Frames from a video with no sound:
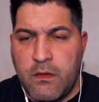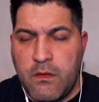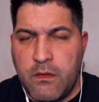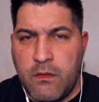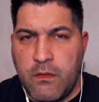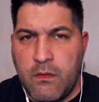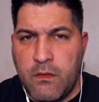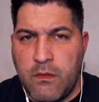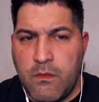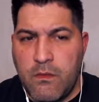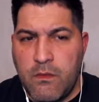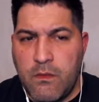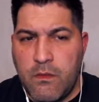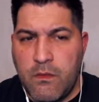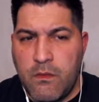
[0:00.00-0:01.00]

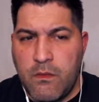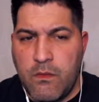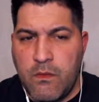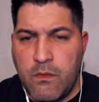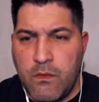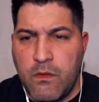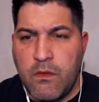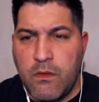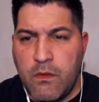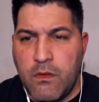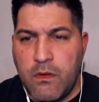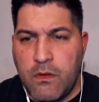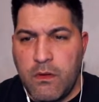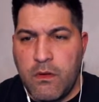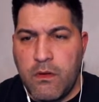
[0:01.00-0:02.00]

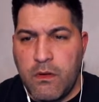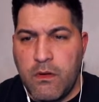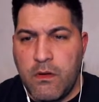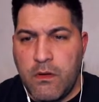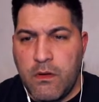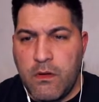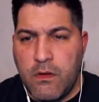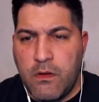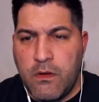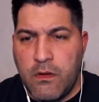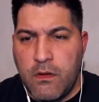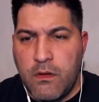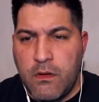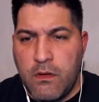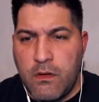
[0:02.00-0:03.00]

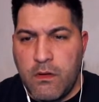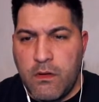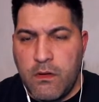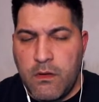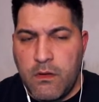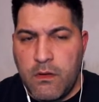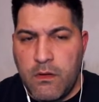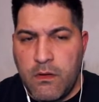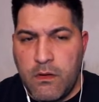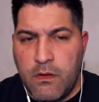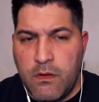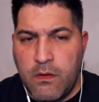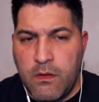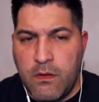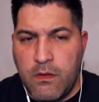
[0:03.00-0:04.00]

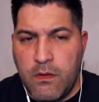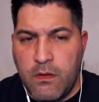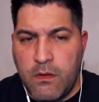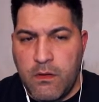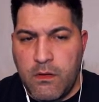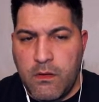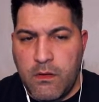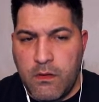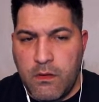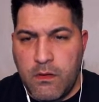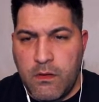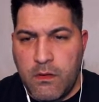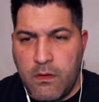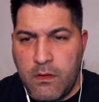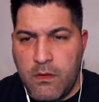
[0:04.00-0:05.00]

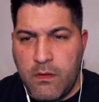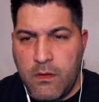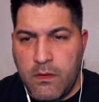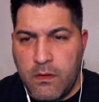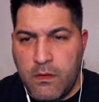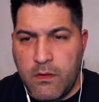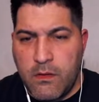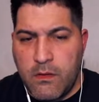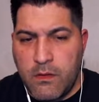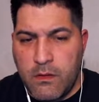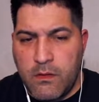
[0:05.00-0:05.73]
(not speaking)